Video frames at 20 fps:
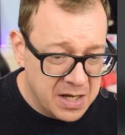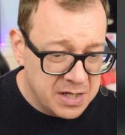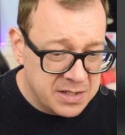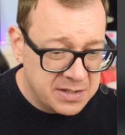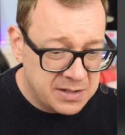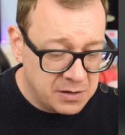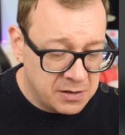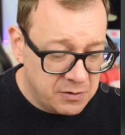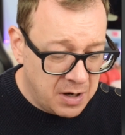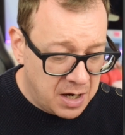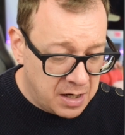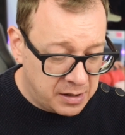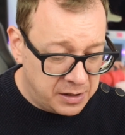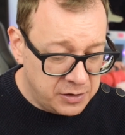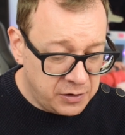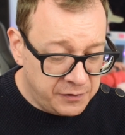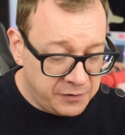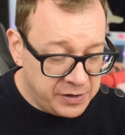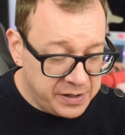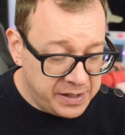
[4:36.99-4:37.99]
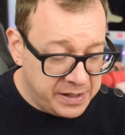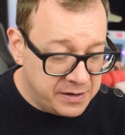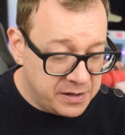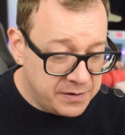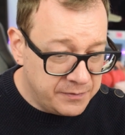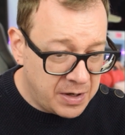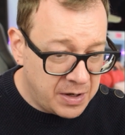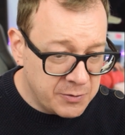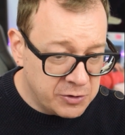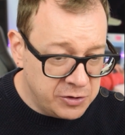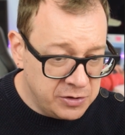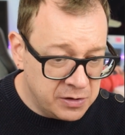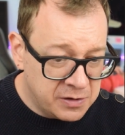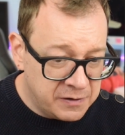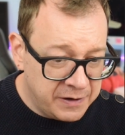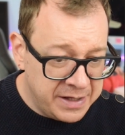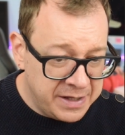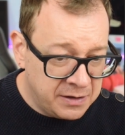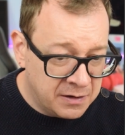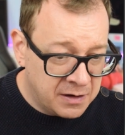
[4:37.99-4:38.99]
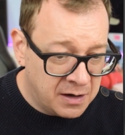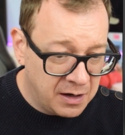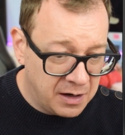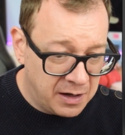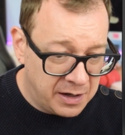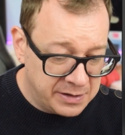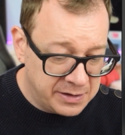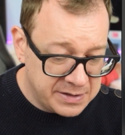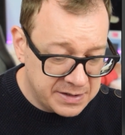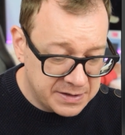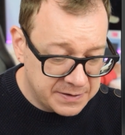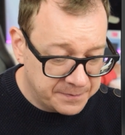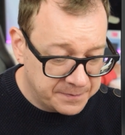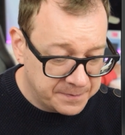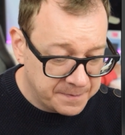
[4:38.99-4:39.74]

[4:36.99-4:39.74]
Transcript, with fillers: So right over here, I'm going to create a class